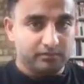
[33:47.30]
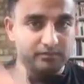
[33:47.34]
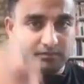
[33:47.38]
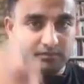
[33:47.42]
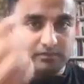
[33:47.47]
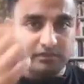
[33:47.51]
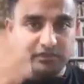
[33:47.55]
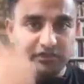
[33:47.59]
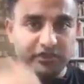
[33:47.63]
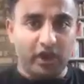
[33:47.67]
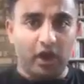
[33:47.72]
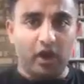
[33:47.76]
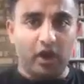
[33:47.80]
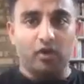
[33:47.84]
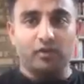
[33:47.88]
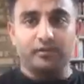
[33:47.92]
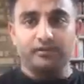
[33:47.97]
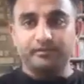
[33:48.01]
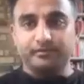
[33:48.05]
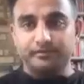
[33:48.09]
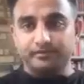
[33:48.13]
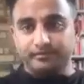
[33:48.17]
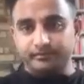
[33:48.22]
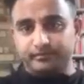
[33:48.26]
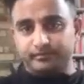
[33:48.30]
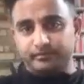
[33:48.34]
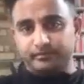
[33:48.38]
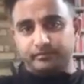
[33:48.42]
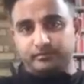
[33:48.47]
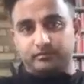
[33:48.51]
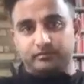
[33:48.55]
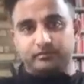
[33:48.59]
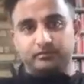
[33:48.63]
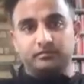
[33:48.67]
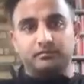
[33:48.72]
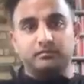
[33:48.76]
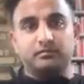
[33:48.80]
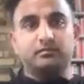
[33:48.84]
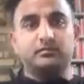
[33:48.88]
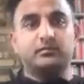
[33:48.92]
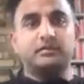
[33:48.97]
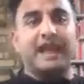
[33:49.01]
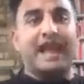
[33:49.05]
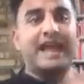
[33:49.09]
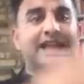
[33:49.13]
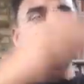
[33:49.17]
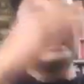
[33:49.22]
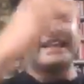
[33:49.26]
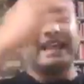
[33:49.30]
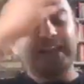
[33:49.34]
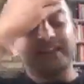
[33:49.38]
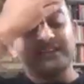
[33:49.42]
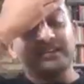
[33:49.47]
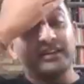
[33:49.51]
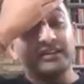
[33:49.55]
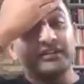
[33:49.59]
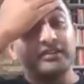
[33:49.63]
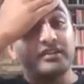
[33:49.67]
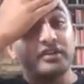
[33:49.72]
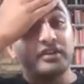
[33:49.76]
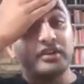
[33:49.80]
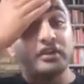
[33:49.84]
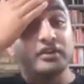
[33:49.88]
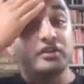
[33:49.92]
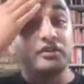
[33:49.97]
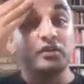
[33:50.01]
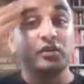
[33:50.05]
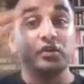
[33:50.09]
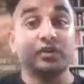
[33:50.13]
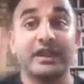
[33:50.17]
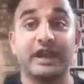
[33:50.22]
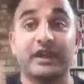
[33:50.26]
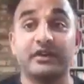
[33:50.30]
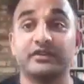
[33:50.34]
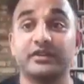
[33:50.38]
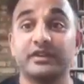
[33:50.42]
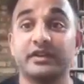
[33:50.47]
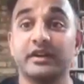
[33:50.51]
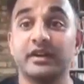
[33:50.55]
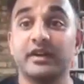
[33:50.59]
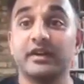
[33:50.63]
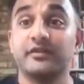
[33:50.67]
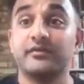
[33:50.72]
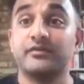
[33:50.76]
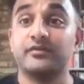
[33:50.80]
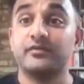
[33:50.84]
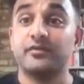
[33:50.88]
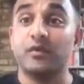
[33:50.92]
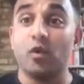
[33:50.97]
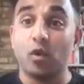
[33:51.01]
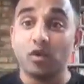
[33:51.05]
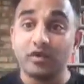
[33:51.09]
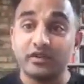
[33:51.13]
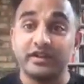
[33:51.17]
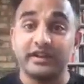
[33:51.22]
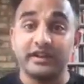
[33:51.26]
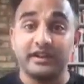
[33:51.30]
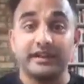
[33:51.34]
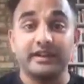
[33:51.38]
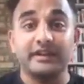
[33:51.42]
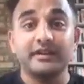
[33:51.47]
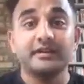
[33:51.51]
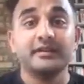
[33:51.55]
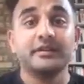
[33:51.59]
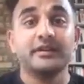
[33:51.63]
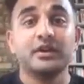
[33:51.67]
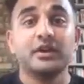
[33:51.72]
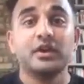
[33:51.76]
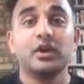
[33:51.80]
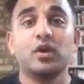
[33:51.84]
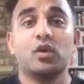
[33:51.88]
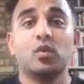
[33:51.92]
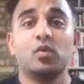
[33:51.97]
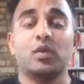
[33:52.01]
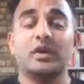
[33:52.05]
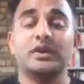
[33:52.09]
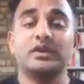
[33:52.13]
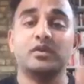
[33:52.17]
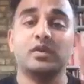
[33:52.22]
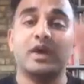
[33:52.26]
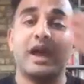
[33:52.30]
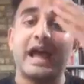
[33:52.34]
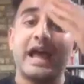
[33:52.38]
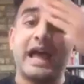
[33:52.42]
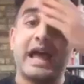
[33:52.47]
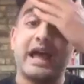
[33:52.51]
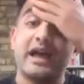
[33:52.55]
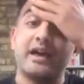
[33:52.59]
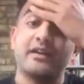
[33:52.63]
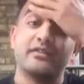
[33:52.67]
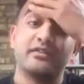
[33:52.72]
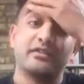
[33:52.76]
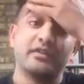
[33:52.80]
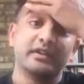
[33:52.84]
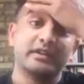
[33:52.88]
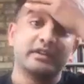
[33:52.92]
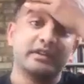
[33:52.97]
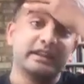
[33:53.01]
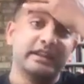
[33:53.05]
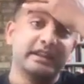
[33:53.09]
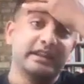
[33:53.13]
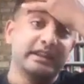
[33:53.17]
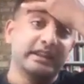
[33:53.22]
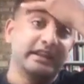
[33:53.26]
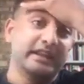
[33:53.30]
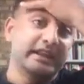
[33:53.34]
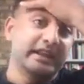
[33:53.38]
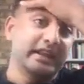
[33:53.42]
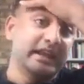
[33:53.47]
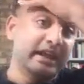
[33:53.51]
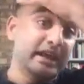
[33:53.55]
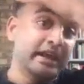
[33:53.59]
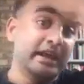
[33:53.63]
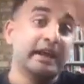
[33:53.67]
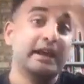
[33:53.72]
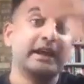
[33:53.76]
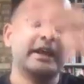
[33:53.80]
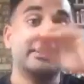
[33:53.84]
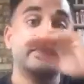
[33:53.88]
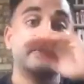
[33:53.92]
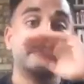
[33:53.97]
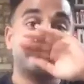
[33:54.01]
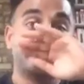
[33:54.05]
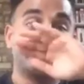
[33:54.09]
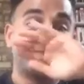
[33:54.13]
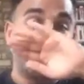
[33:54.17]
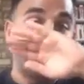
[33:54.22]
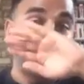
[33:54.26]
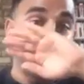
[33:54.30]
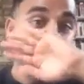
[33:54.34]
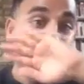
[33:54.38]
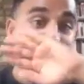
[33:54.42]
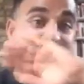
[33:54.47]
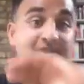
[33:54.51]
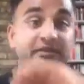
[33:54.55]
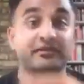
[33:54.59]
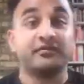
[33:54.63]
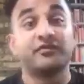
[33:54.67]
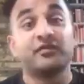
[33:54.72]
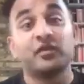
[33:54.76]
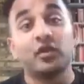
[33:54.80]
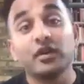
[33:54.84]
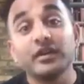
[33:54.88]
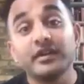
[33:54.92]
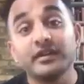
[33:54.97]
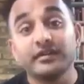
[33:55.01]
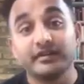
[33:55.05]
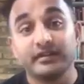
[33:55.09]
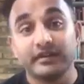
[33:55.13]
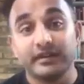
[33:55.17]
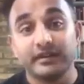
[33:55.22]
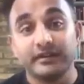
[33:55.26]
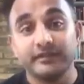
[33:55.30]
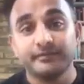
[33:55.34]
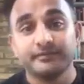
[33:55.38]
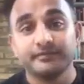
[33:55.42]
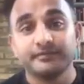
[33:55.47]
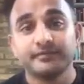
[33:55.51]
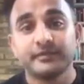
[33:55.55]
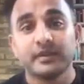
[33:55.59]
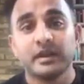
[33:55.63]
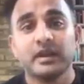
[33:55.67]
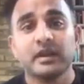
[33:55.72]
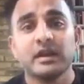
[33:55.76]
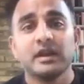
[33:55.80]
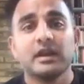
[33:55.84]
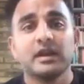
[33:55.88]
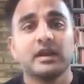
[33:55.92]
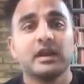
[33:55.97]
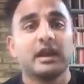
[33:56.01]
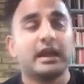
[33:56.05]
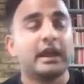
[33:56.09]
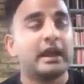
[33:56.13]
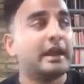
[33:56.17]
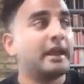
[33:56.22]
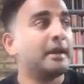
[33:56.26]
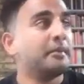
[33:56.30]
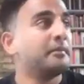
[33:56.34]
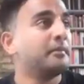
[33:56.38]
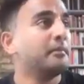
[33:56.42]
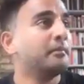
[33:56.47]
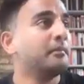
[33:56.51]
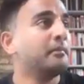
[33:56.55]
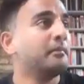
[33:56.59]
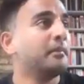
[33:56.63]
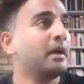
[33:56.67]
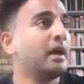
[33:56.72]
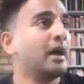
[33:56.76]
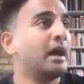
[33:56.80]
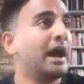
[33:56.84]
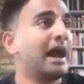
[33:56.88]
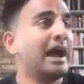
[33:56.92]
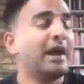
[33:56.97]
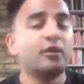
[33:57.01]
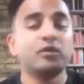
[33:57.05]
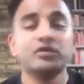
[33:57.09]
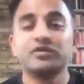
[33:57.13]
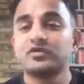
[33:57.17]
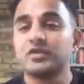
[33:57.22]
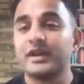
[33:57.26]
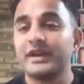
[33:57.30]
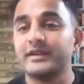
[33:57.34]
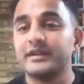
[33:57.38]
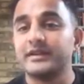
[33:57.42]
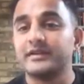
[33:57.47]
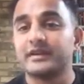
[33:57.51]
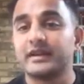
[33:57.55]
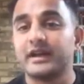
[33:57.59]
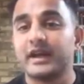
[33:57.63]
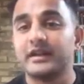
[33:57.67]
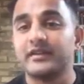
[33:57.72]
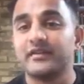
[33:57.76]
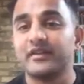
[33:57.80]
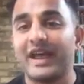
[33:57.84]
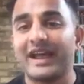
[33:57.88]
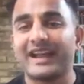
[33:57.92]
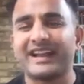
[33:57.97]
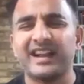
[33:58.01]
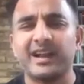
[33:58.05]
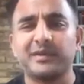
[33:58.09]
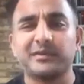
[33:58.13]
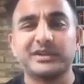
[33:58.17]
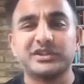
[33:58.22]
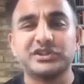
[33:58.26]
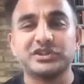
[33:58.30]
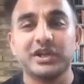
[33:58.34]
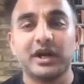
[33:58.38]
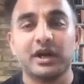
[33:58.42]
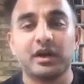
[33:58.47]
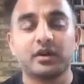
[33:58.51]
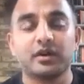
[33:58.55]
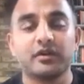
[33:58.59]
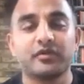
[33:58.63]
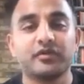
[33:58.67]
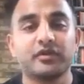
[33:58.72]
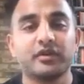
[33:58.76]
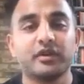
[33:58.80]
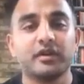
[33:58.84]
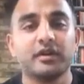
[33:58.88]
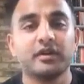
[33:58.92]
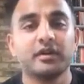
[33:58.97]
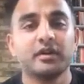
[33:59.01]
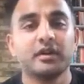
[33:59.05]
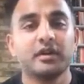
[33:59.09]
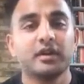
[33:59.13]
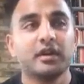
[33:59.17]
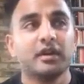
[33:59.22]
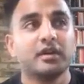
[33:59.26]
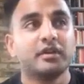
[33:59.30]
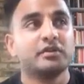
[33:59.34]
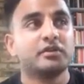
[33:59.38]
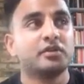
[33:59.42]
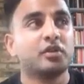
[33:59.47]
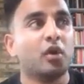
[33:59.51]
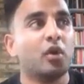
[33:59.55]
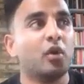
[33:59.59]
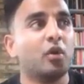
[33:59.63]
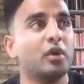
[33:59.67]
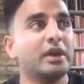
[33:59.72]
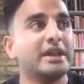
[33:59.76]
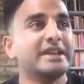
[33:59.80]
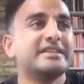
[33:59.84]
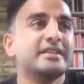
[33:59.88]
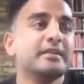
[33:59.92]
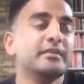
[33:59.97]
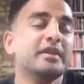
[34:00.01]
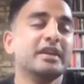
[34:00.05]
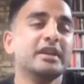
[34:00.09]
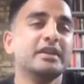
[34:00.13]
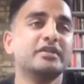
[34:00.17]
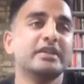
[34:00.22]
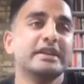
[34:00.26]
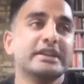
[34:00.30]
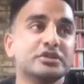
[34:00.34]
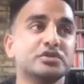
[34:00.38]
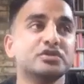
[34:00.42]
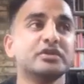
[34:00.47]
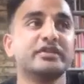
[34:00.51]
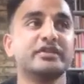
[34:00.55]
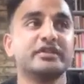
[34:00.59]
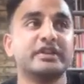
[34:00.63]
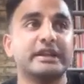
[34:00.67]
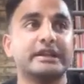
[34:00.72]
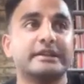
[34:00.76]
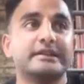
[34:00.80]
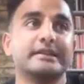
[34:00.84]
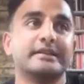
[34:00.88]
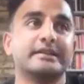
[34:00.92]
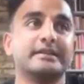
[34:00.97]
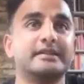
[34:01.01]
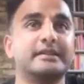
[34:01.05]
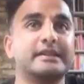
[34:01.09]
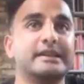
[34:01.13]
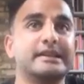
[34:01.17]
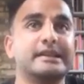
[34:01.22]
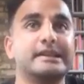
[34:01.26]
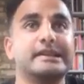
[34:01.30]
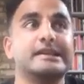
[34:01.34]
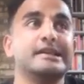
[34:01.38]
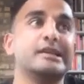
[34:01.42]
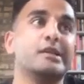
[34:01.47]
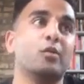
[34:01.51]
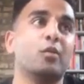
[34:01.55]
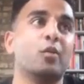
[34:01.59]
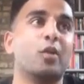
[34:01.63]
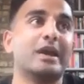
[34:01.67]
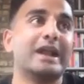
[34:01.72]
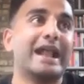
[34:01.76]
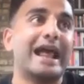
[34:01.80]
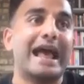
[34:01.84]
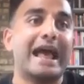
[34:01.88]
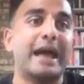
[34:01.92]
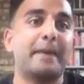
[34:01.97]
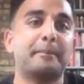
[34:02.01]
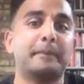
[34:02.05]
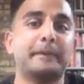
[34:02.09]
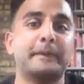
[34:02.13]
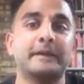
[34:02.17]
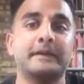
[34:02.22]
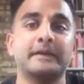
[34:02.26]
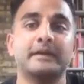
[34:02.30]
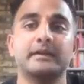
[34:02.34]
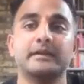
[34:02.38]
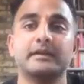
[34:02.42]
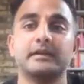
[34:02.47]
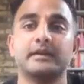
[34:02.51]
So that takes us to 2014, when you have the riots in Ferguson. I was trained as a kind of economic geographer. So it's interesting to see what happened